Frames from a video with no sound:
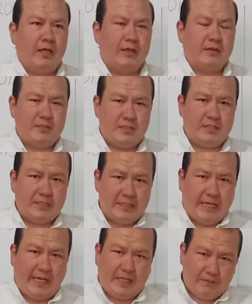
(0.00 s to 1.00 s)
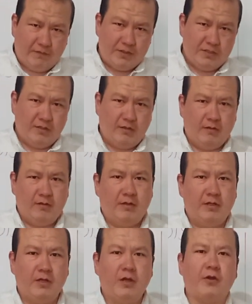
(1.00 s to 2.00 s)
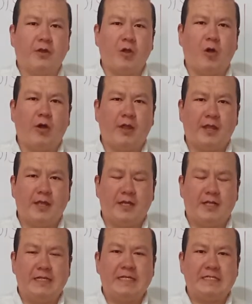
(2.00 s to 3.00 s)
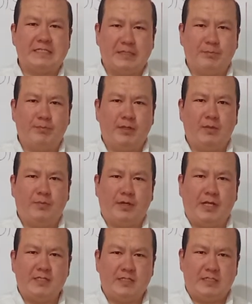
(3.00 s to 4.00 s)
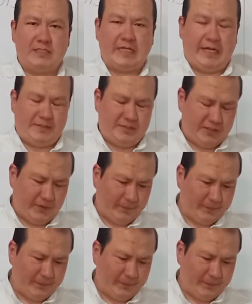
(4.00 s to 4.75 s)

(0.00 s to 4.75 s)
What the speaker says: This is the second video regarding simple present tense.